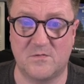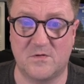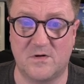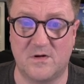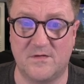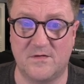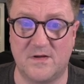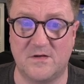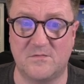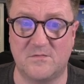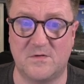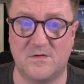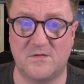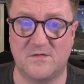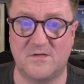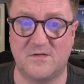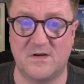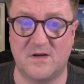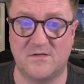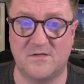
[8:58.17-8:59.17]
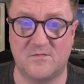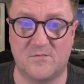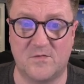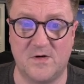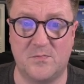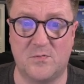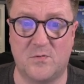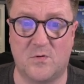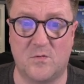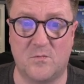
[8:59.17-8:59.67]
Well, this one says
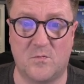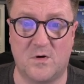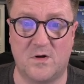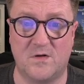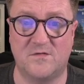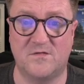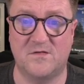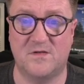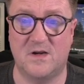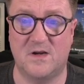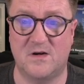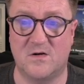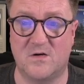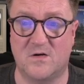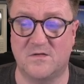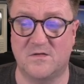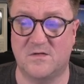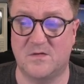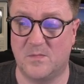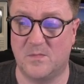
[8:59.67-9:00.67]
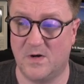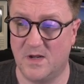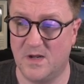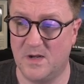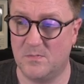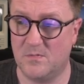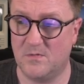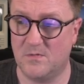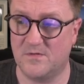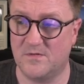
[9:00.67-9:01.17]
report 110 custom
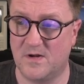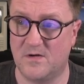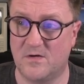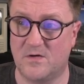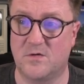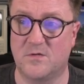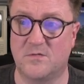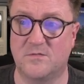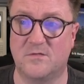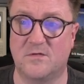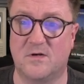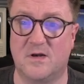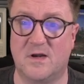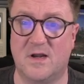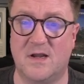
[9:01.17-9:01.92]
labels, and it goes to the